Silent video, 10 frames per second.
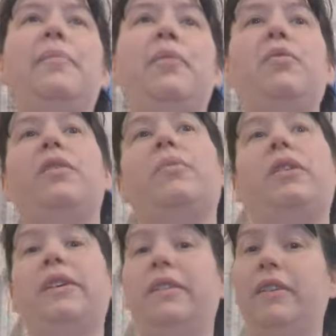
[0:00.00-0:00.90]
Also, I would
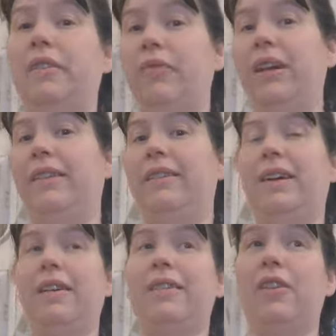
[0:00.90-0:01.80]
like to do some reading
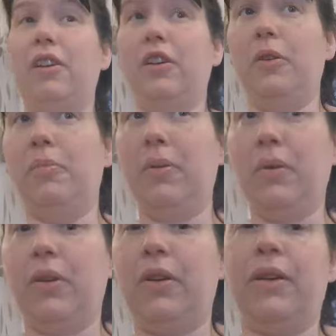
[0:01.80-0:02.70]
today. I started a new
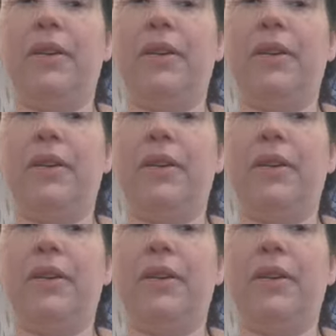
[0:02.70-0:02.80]
book